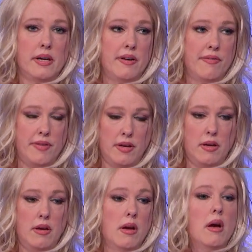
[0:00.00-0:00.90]
of
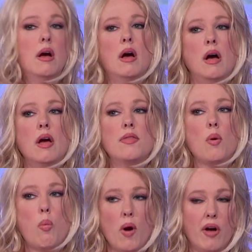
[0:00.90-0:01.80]
the
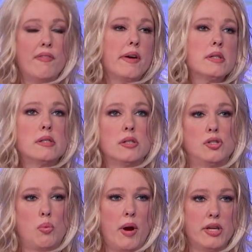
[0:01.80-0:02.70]
the welfare
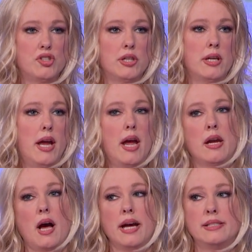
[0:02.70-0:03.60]
situation
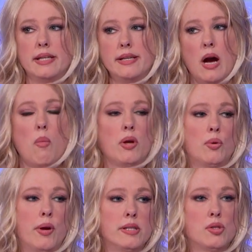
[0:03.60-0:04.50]
and I did not want
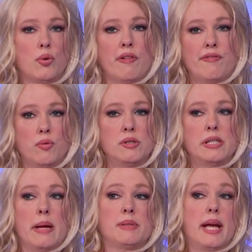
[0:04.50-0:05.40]
to raise her on food
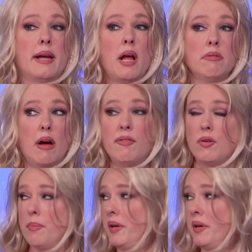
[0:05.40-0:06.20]
stamps and I love her to